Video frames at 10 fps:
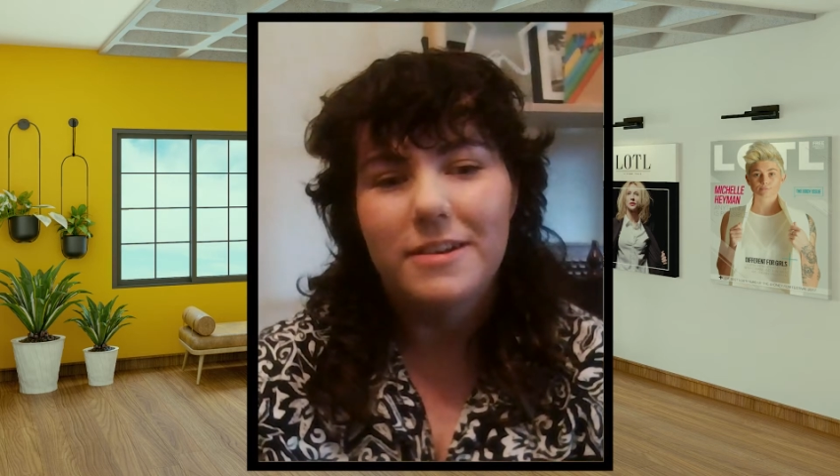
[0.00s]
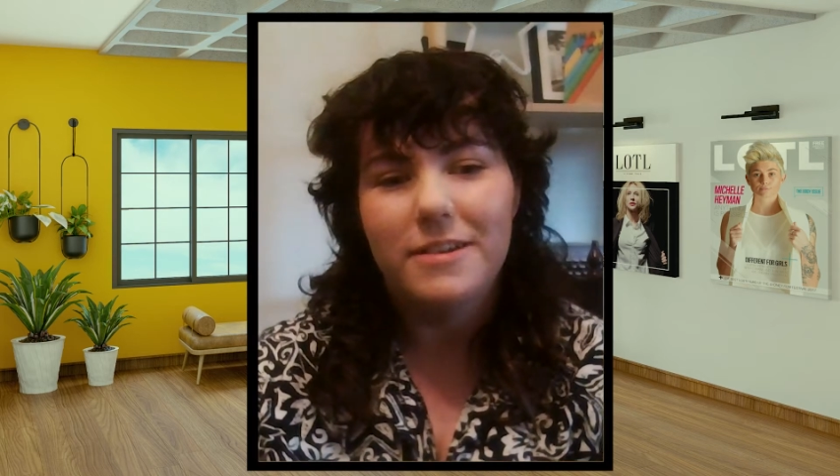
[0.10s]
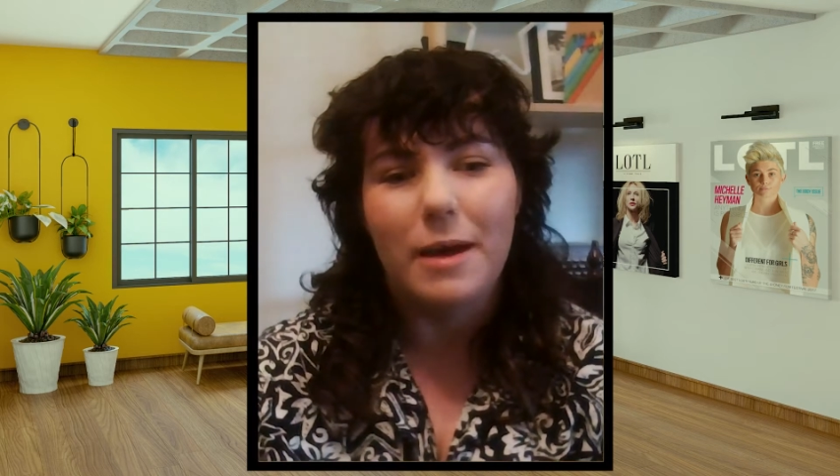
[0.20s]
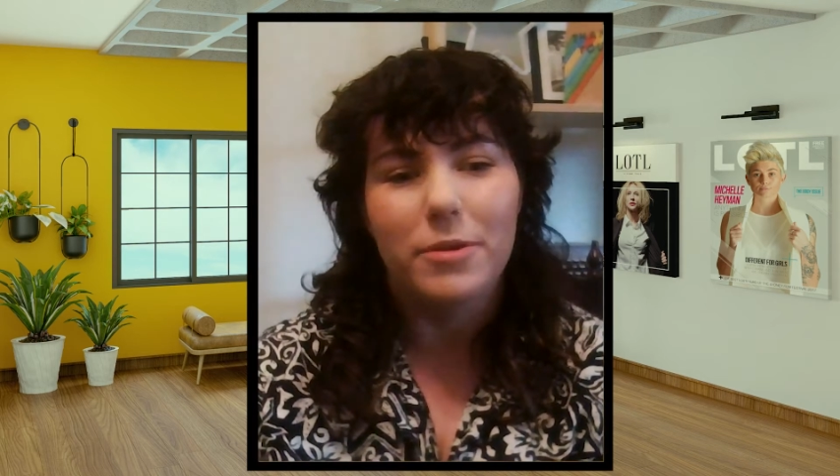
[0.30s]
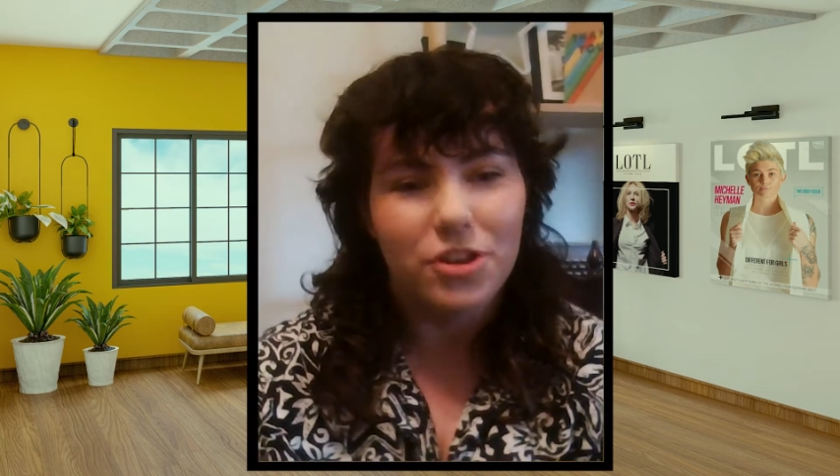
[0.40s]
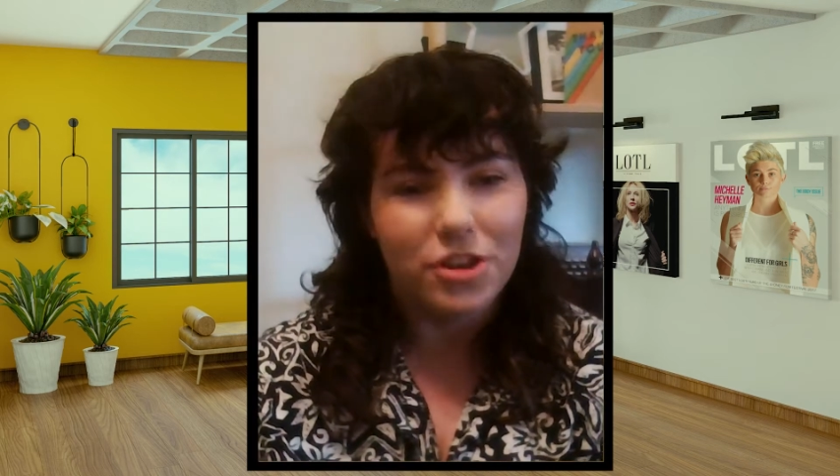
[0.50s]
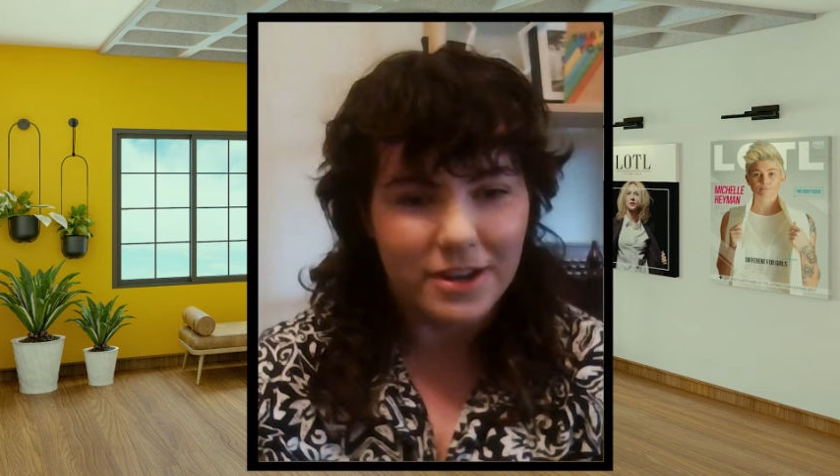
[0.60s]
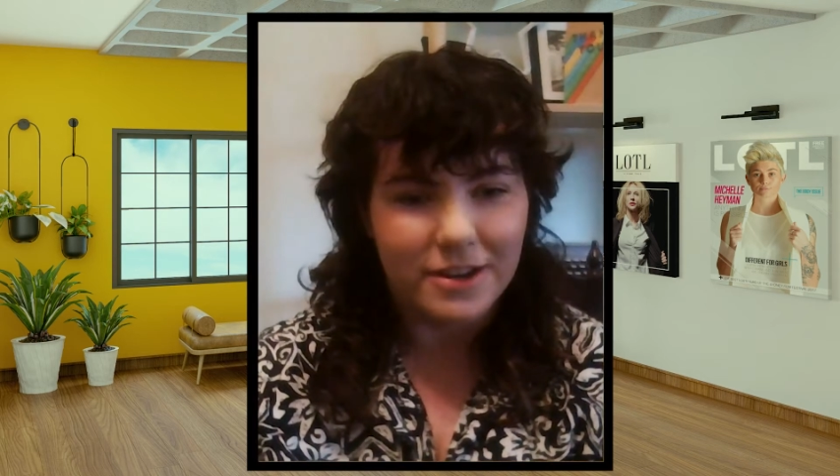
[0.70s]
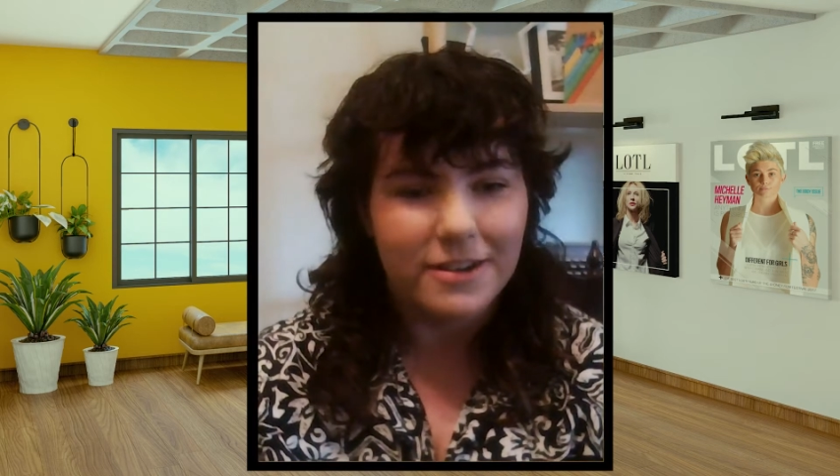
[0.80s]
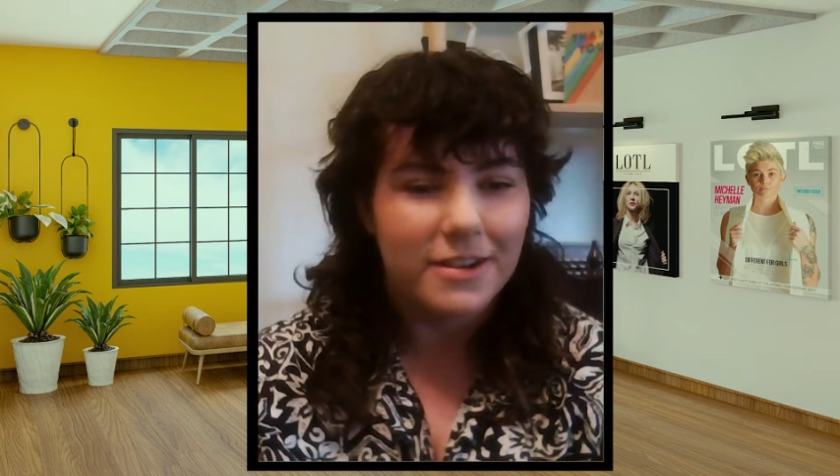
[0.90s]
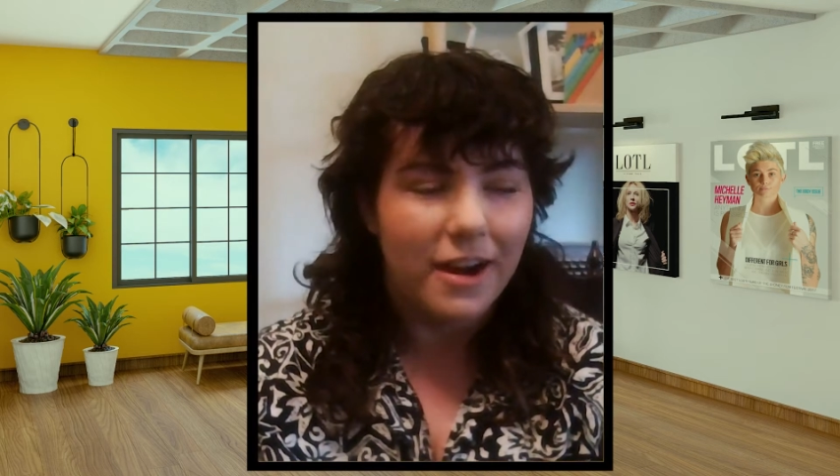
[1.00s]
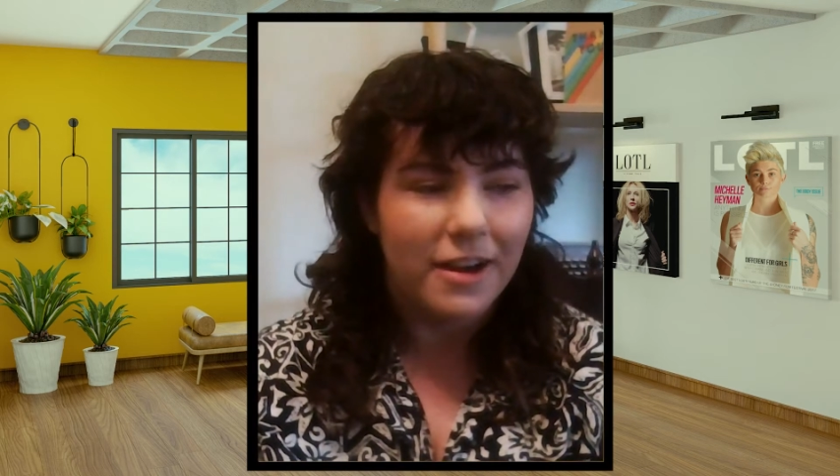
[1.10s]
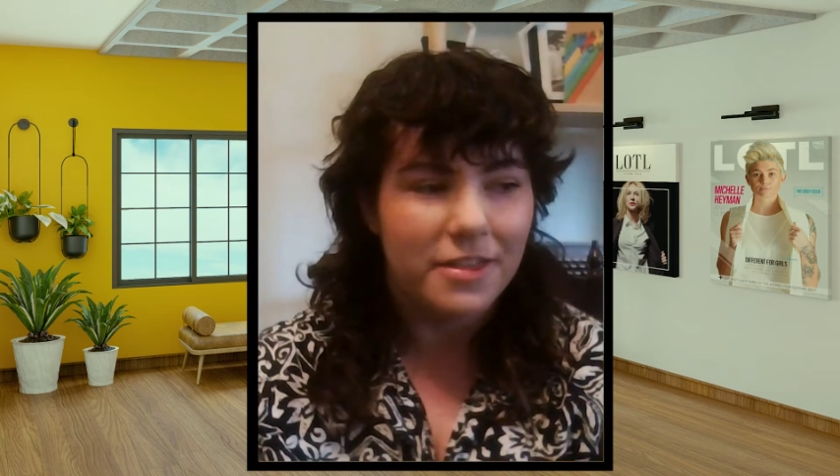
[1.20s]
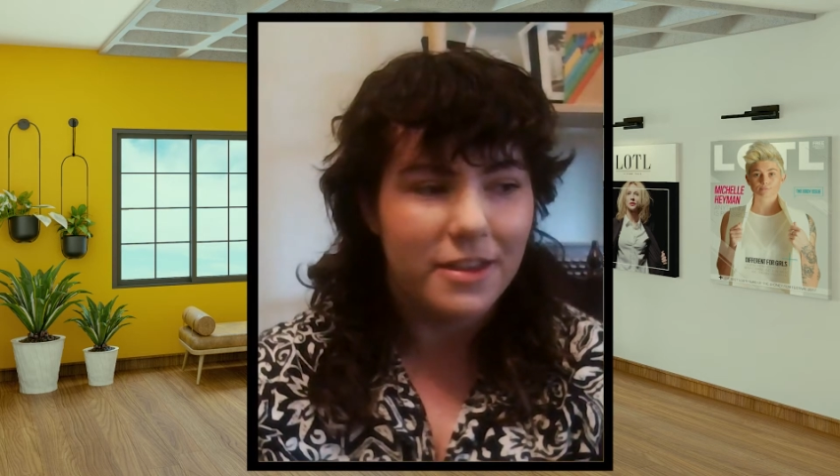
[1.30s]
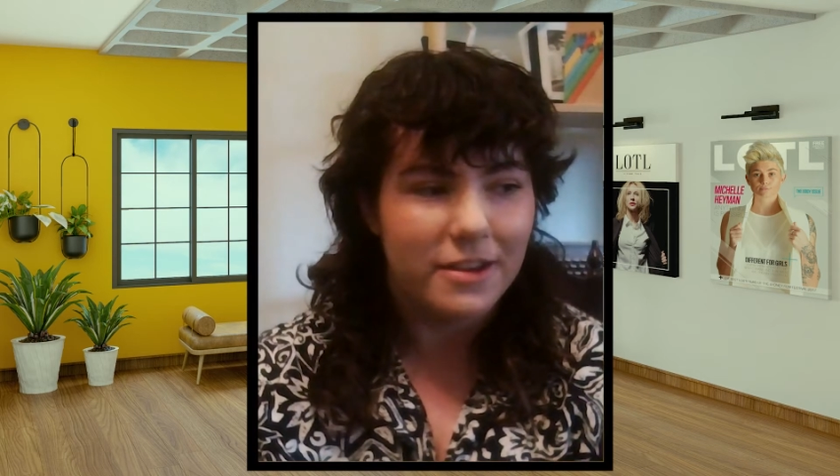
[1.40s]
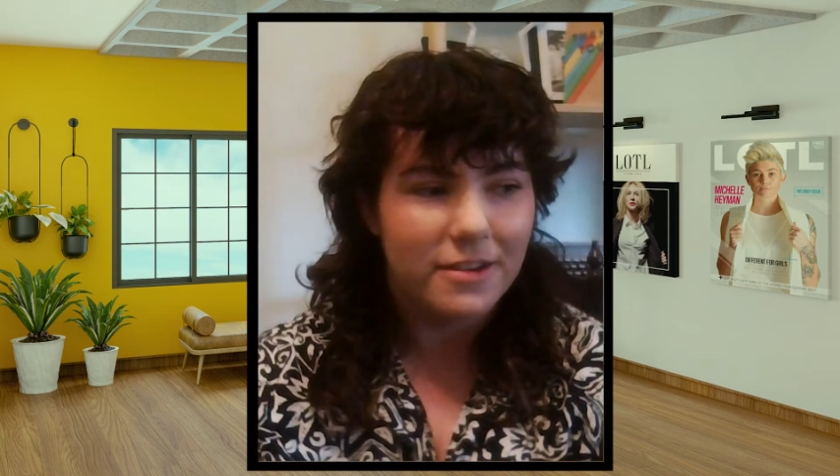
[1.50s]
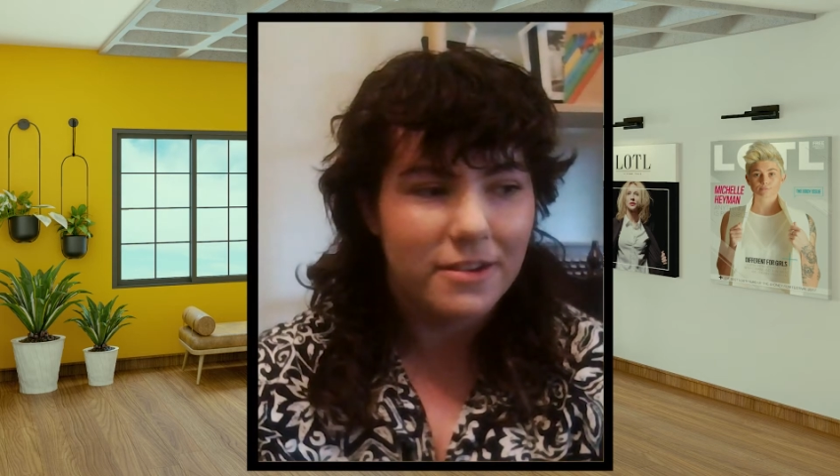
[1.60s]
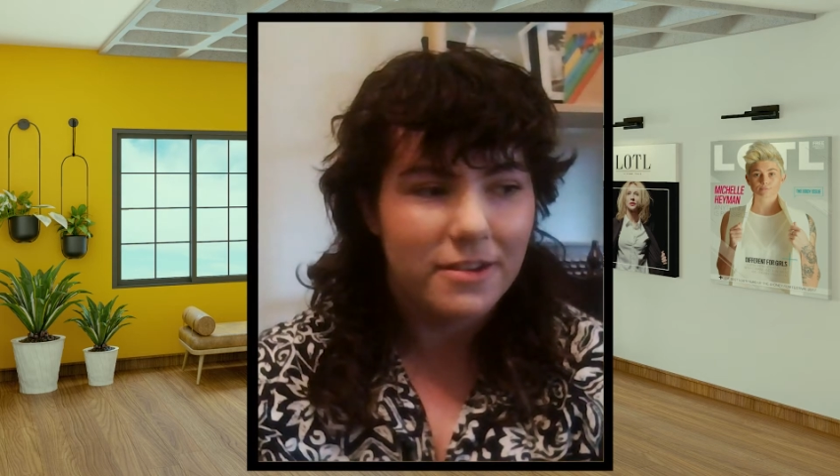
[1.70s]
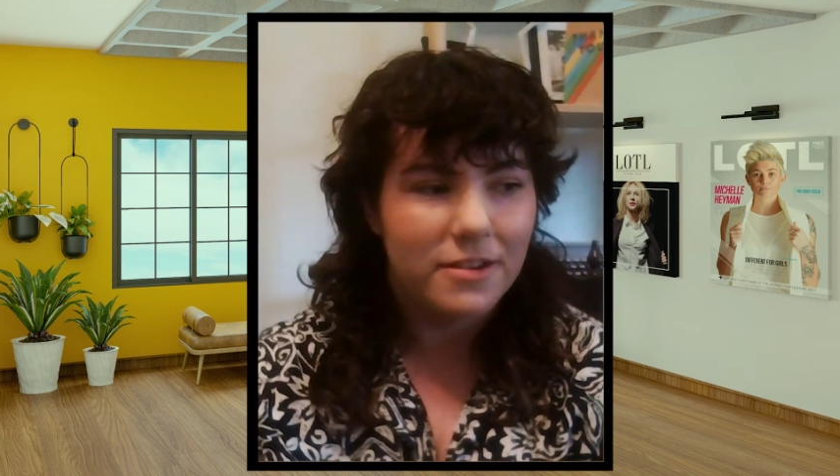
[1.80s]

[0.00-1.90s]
damaging, I think,